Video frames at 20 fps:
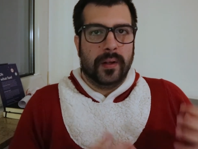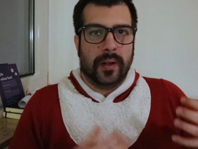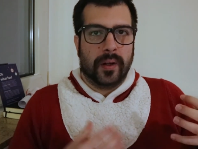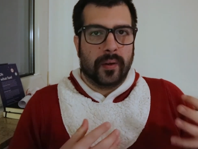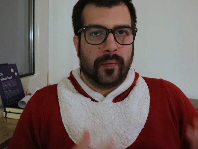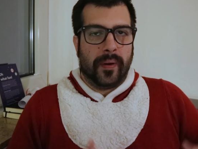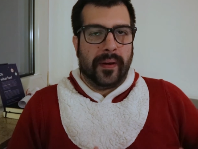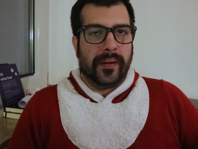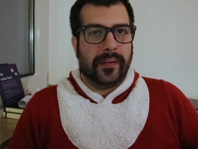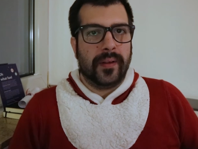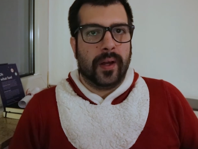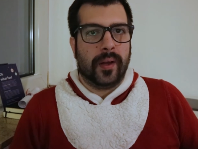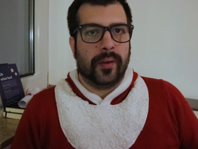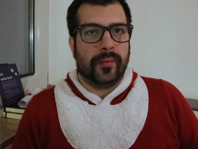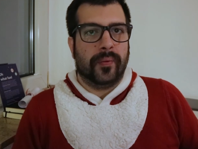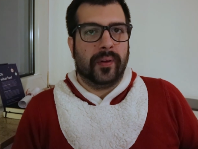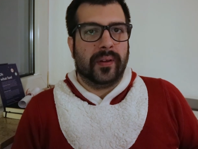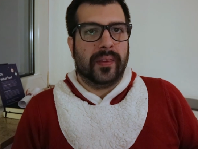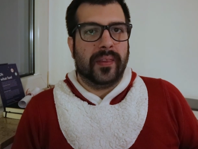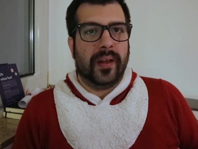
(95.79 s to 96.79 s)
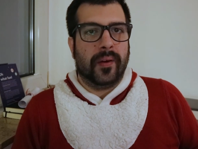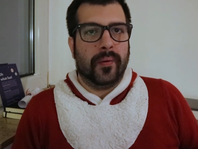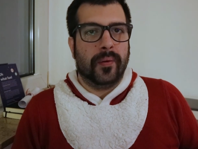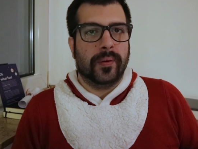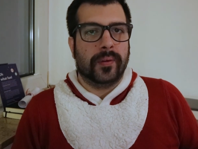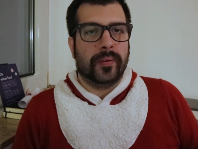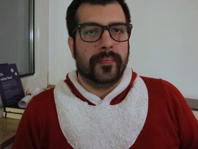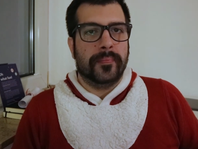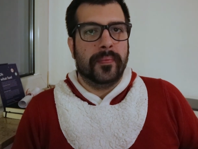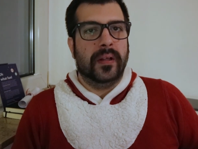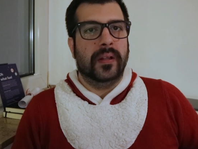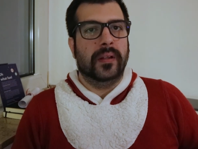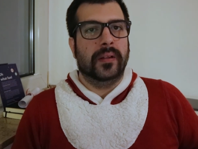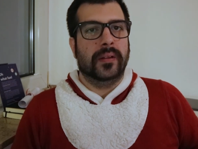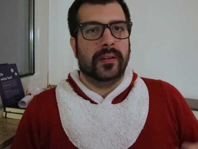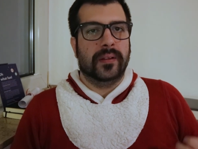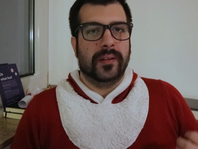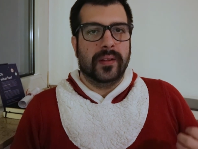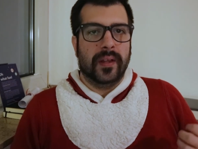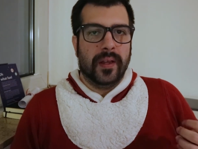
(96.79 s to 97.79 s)
write down what they want to
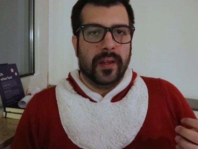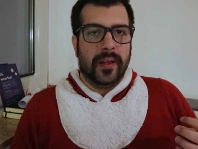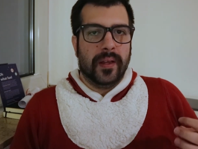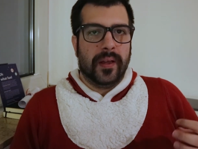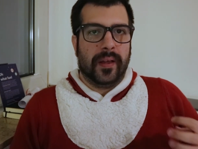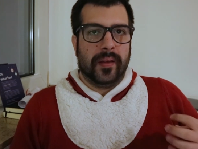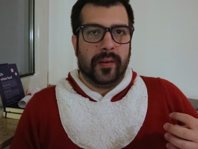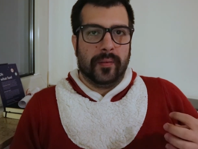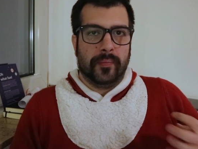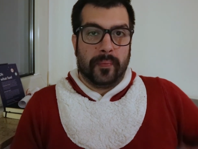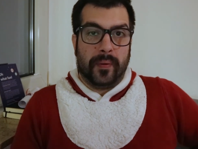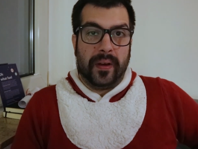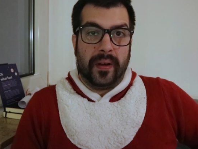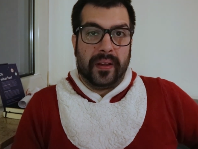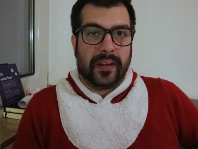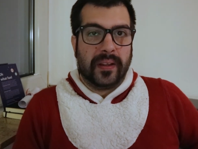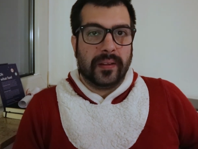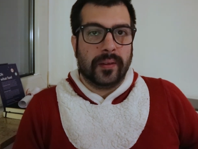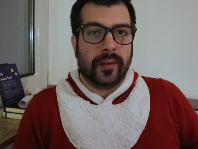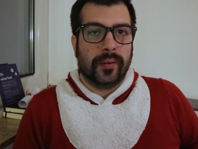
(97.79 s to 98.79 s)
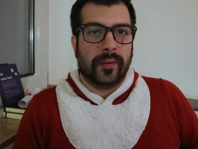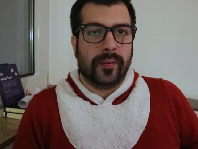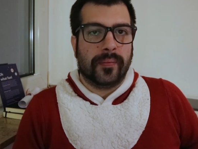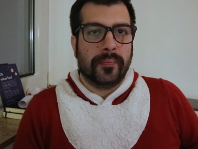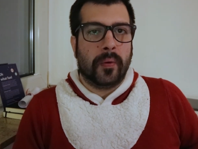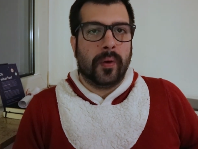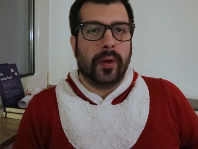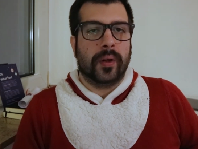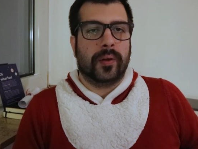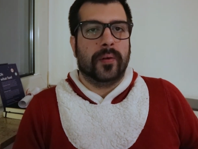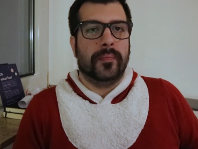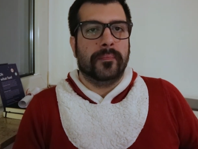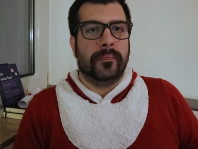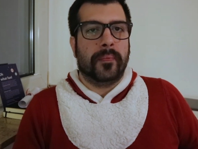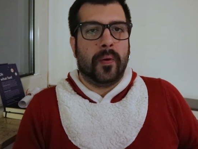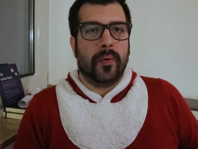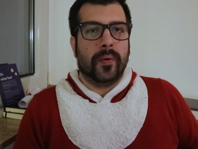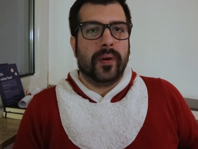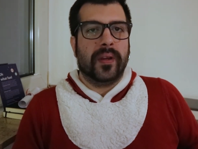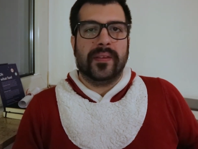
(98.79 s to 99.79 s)
build and break it into smaller
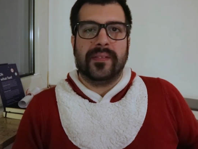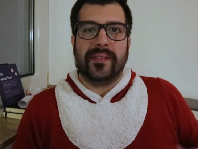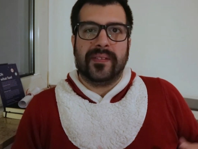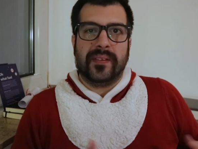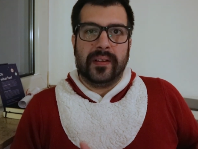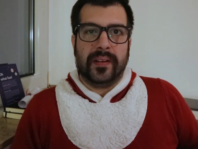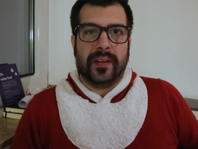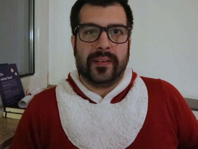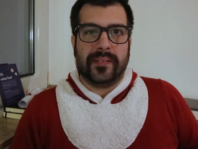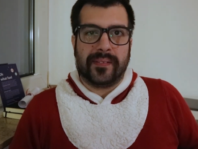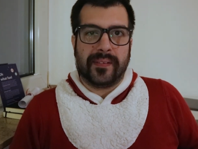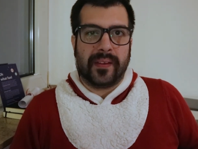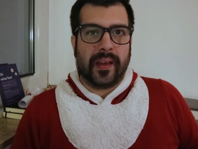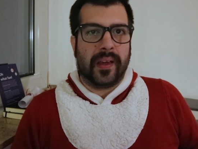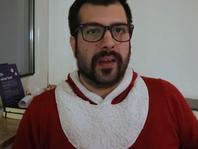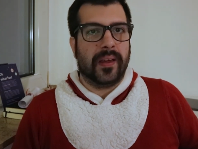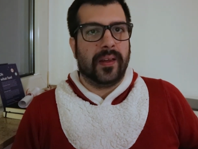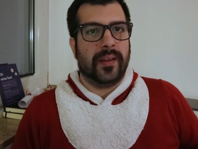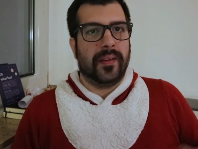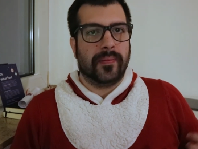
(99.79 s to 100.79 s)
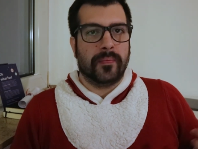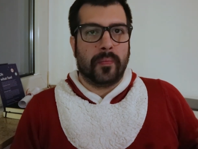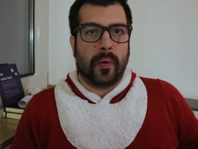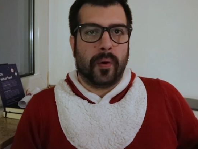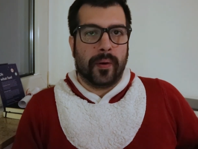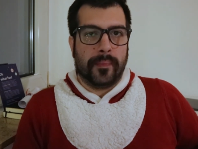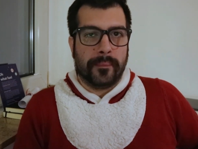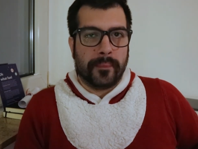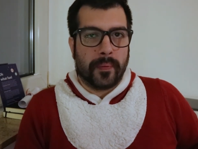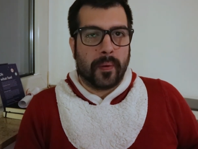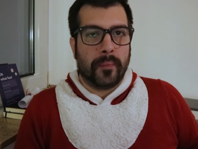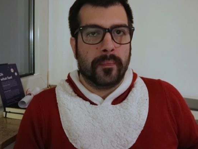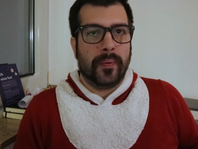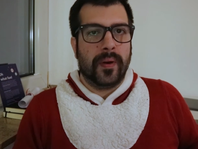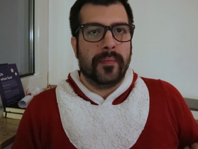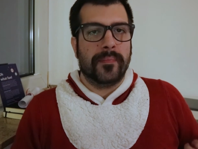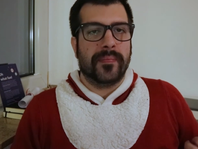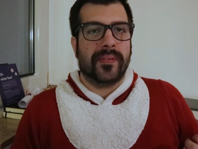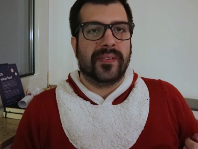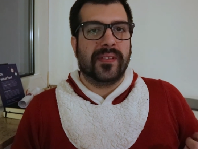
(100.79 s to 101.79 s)
components, let's say smaller
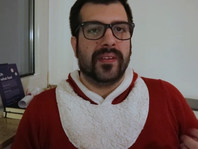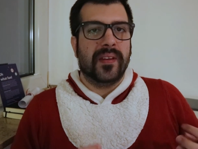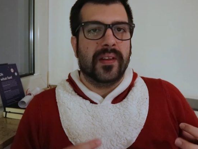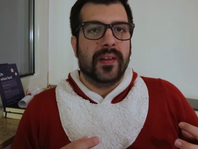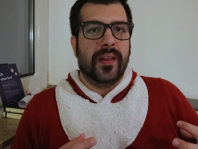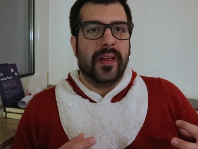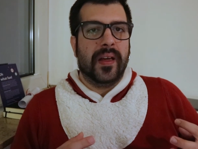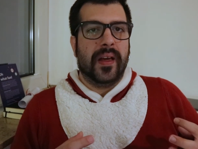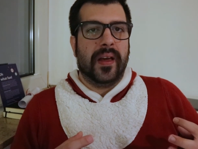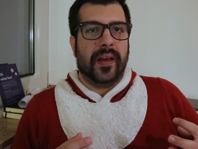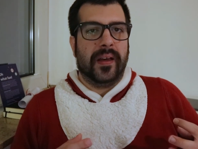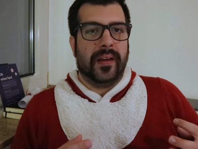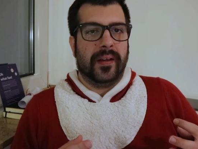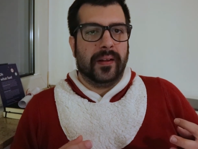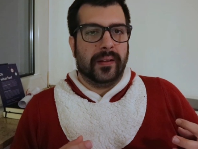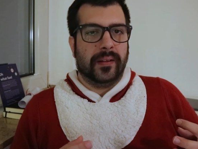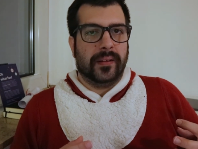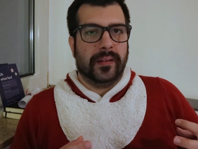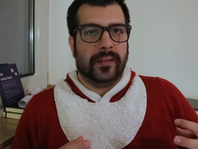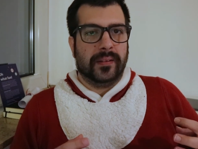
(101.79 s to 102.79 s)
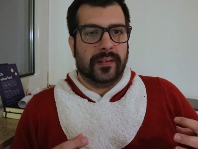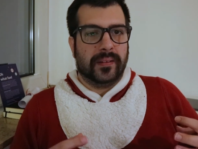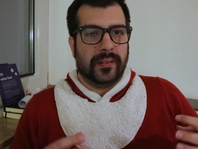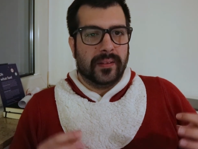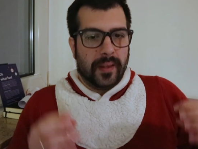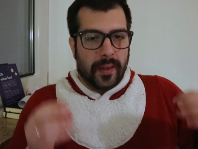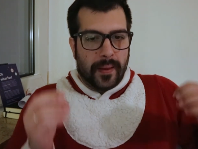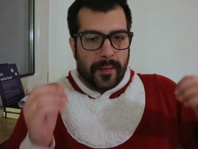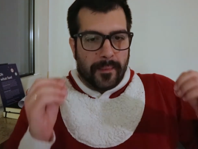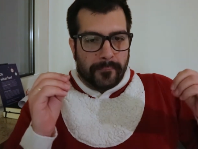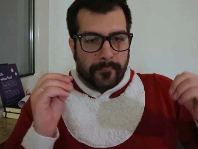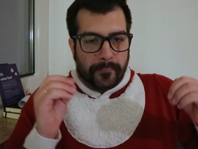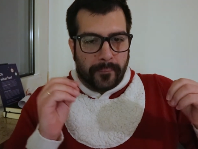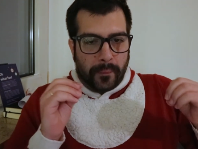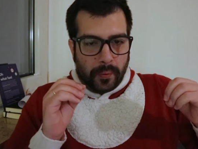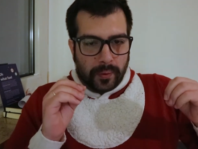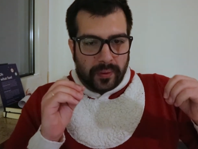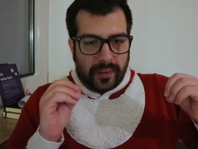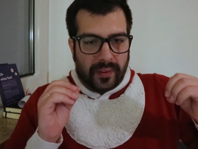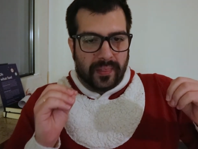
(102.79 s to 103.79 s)
problems, and
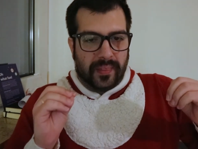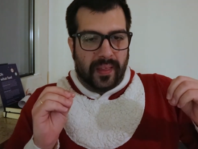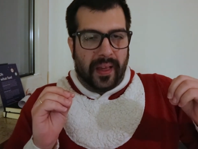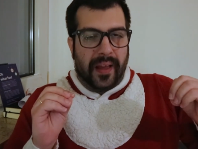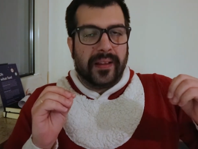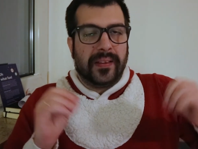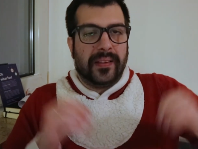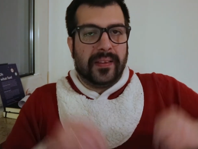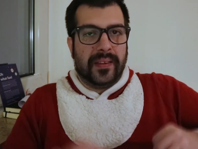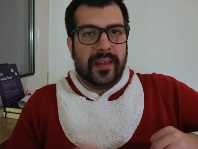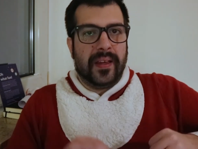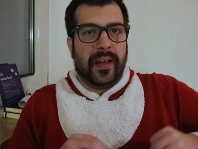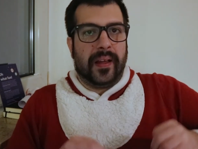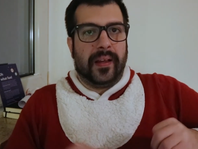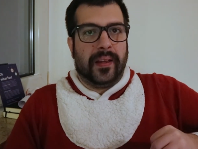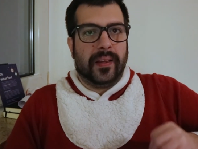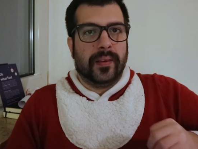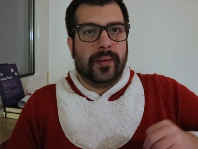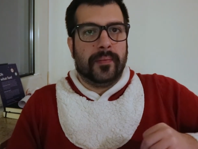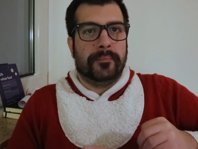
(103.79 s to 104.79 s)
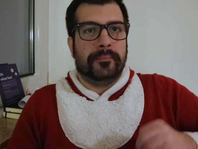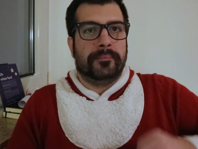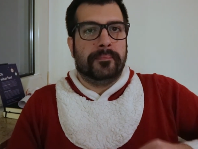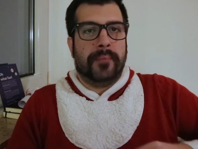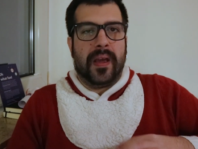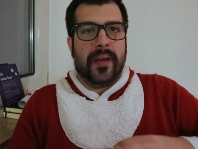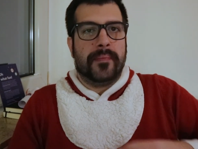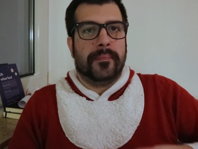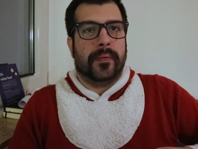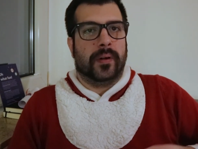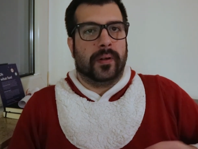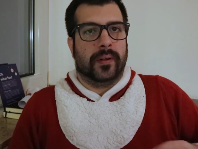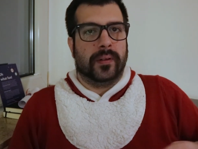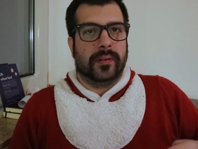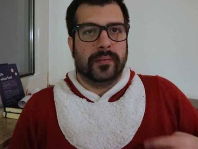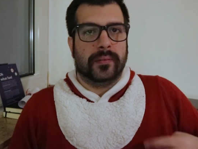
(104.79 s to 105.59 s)
put the idea into paper.